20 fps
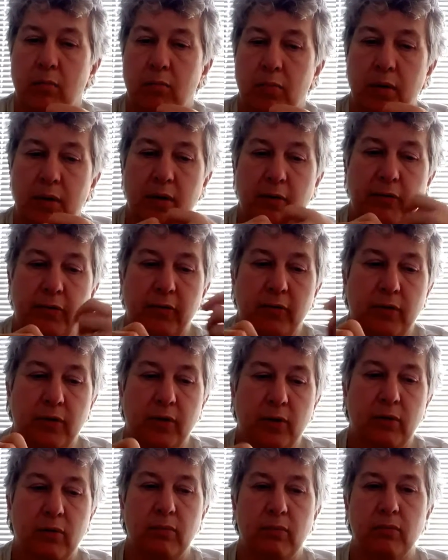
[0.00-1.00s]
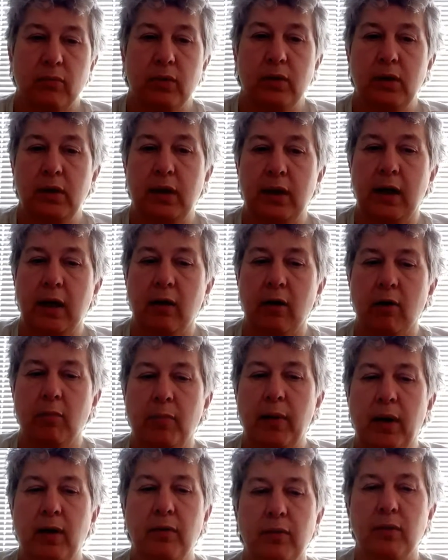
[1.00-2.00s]
But if you don't really care
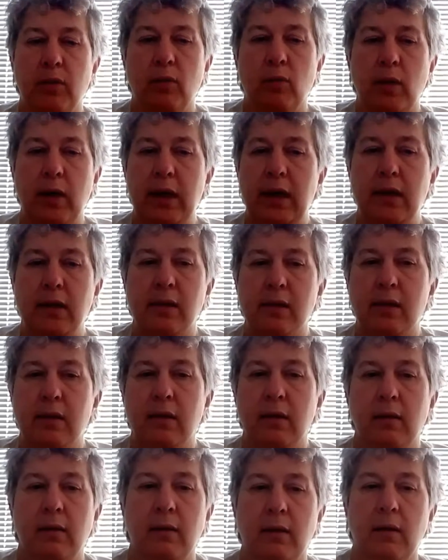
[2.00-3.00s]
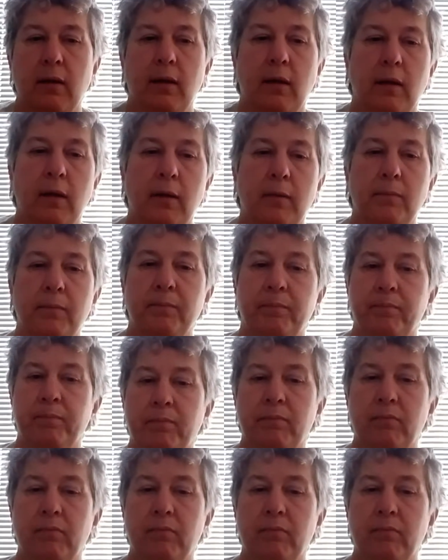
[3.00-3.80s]
about the weight, I